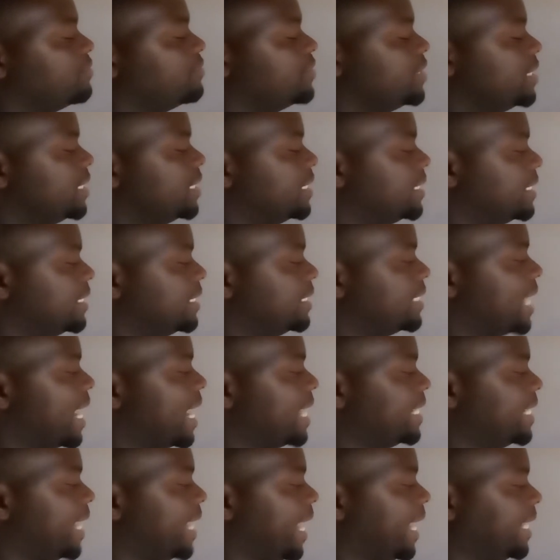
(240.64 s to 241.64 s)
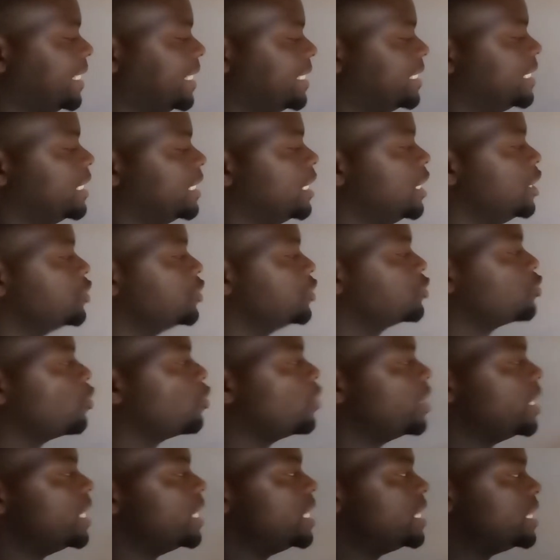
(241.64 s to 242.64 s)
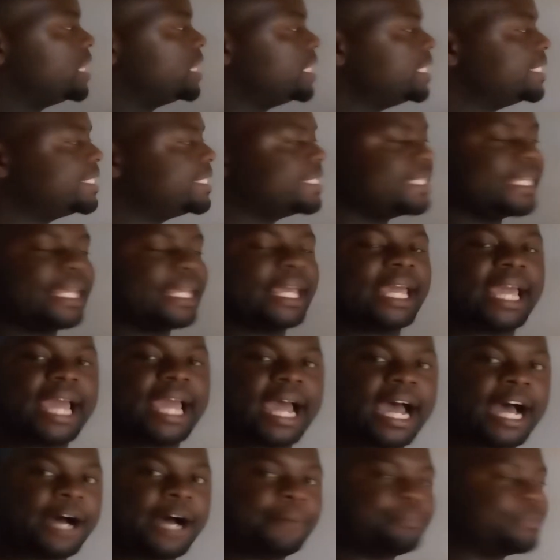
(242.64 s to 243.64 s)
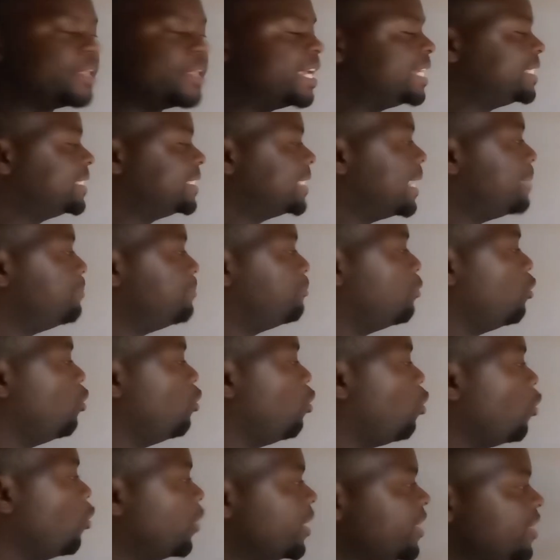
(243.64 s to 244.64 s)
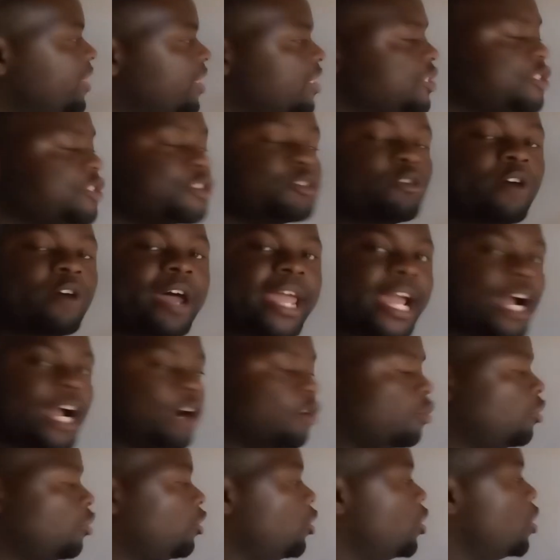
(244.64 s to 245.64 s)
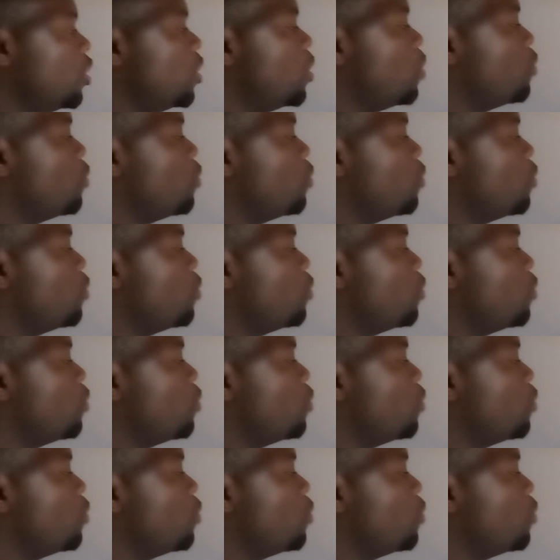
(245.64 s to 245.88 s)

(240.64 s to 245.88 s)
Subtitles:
have 6 and 8. So in this example, or in this triangle,